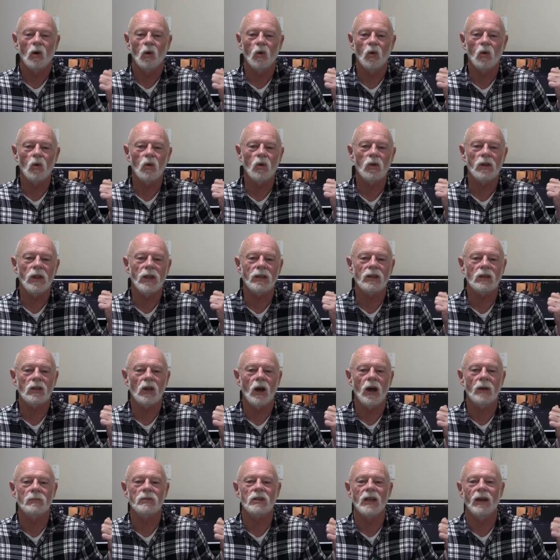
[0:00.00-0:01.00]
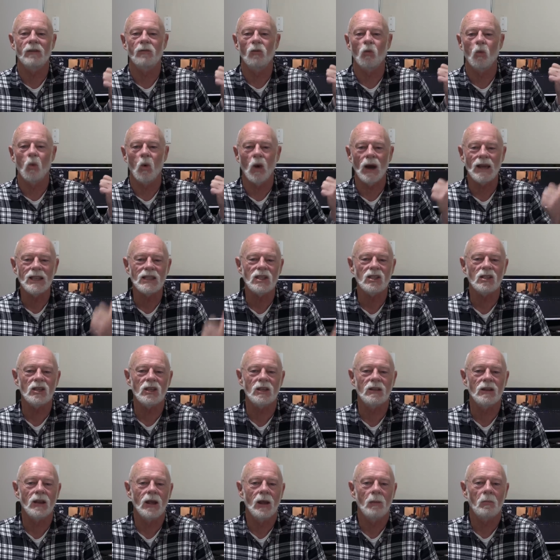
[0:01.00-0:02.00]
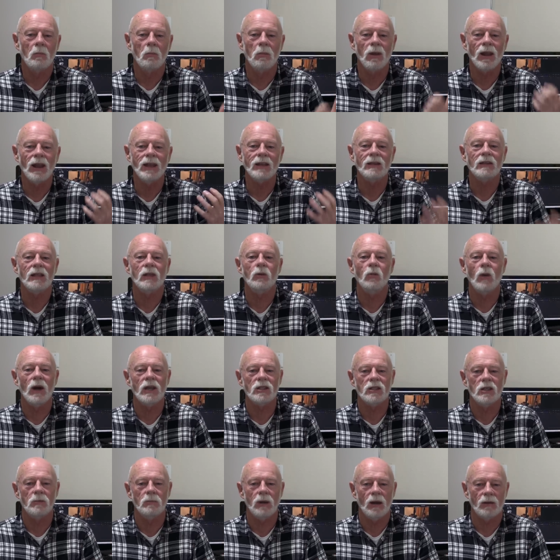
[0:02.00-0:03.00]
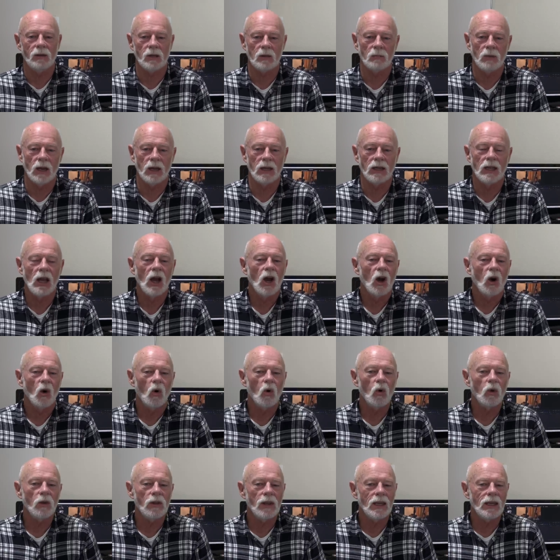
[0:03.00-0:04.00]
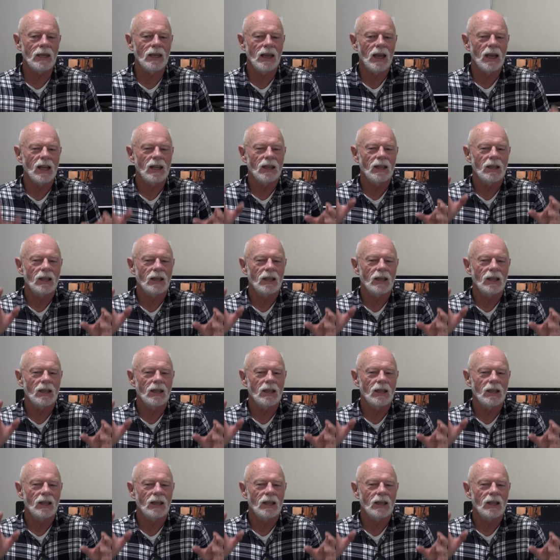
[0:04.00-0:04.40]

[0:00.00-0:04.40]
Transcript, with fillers: all the times they've wasted, blatantly wasted public money, all the,